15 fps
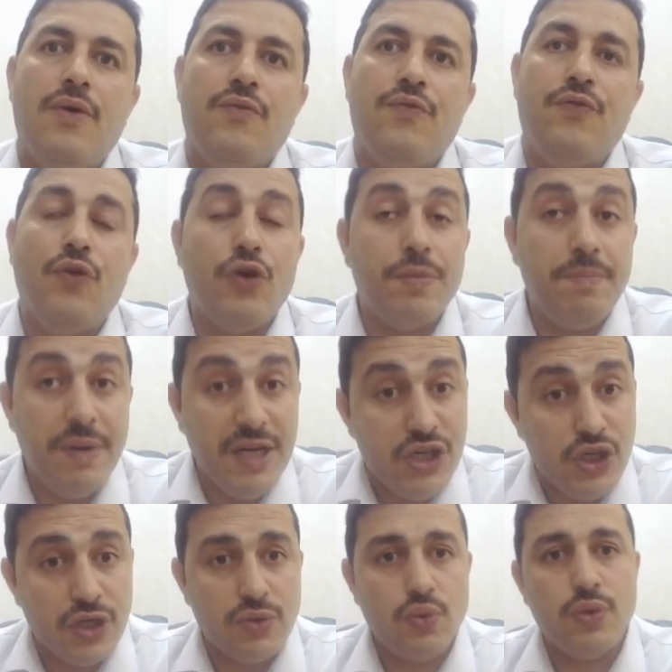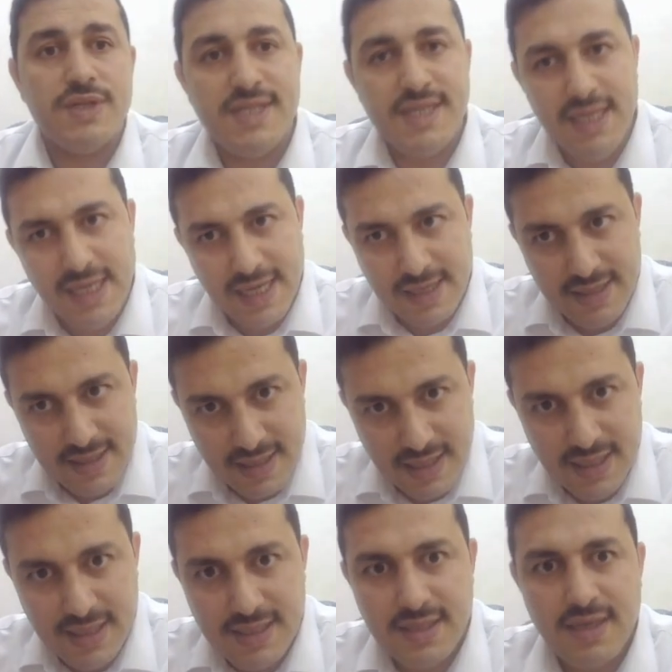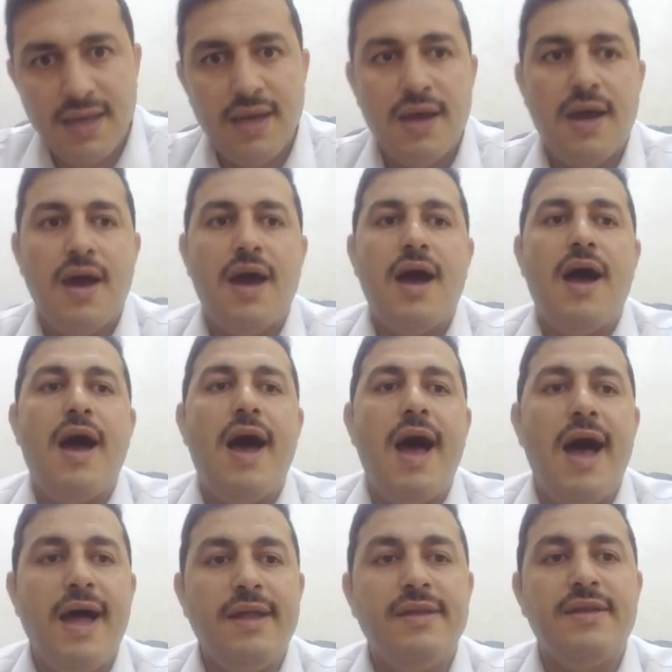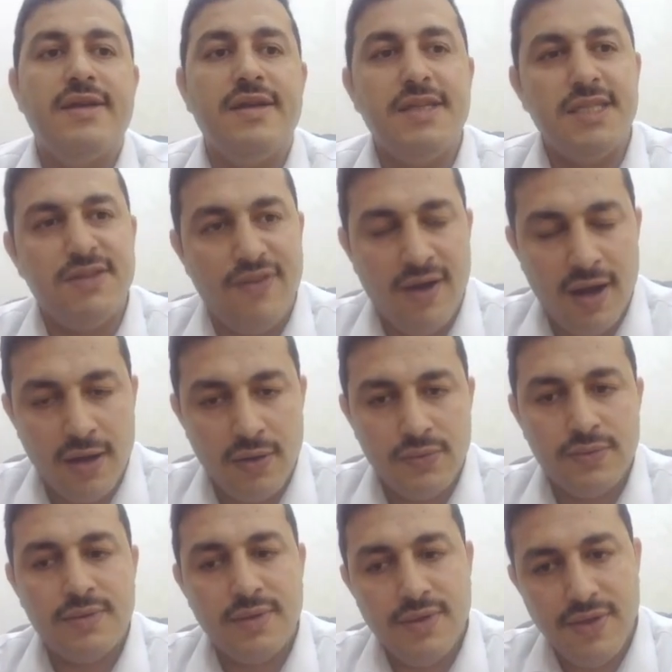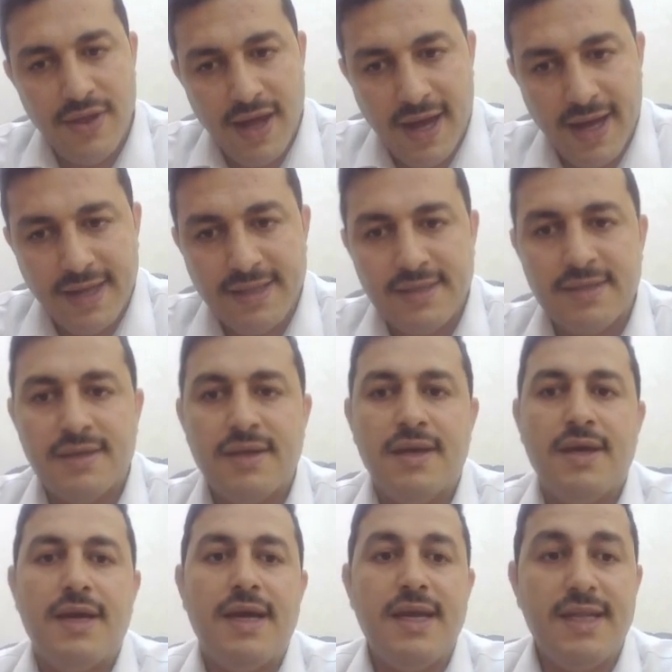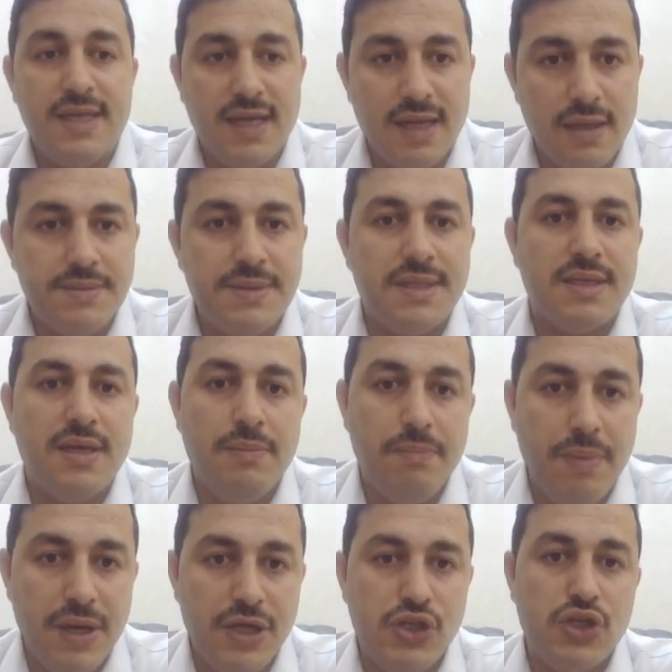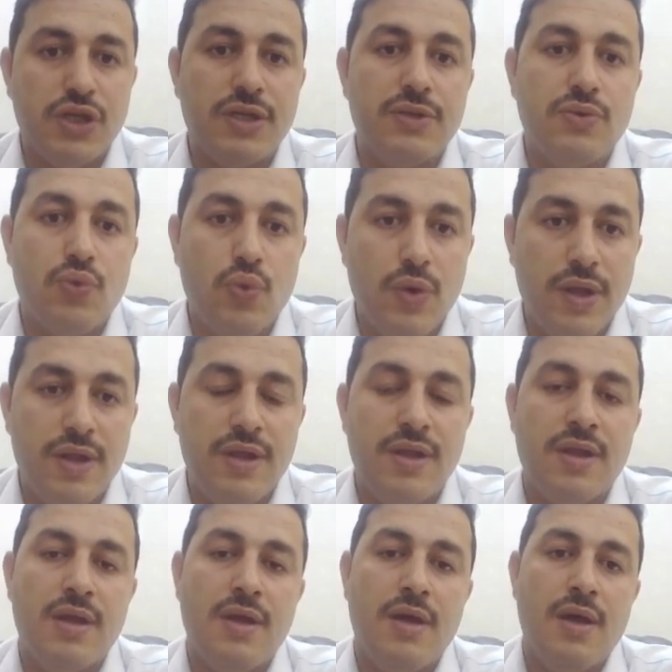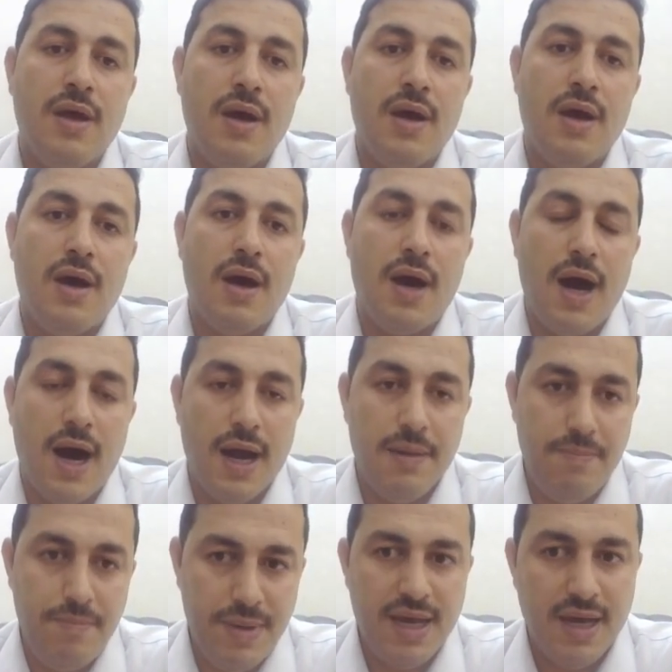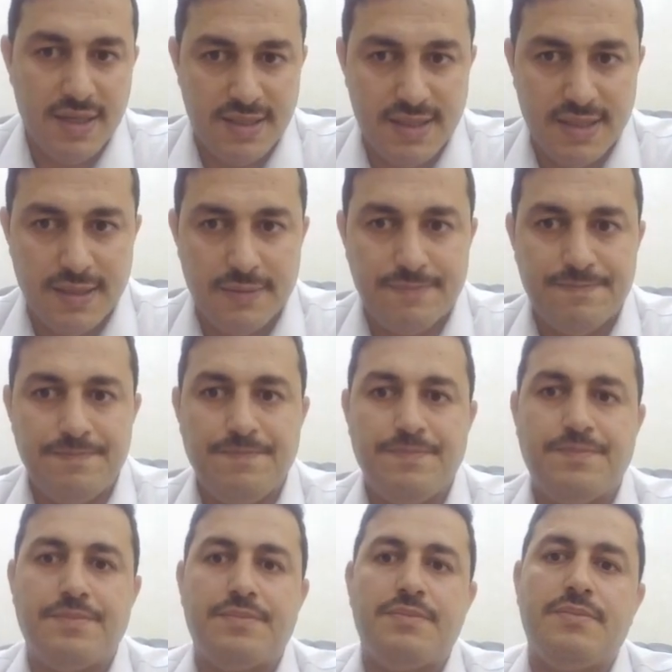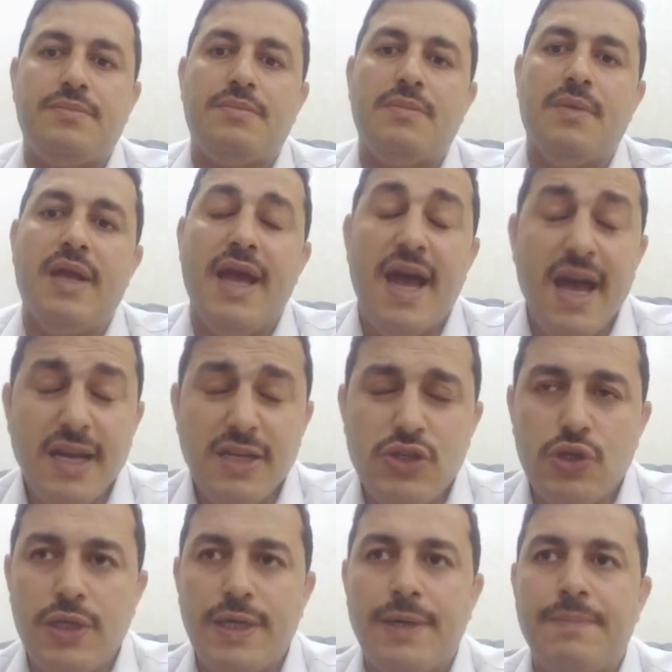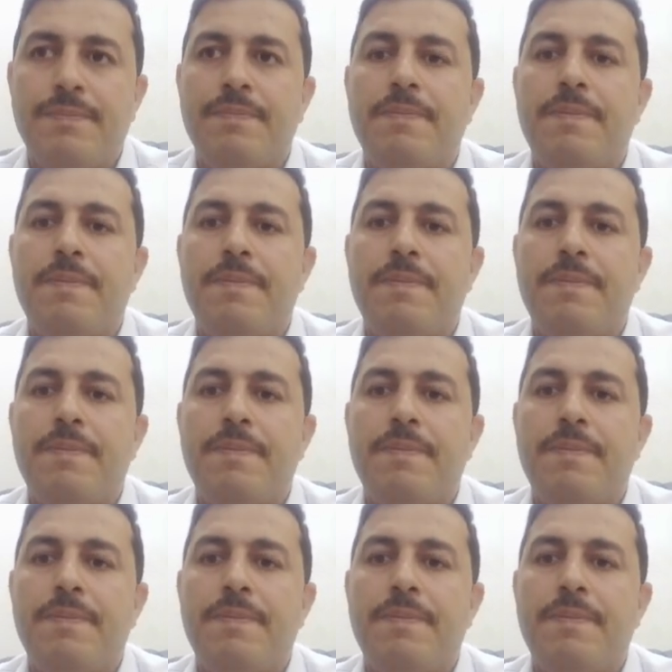for patients with celiac disease, and it's found that it helps in patients with IBS. Actually,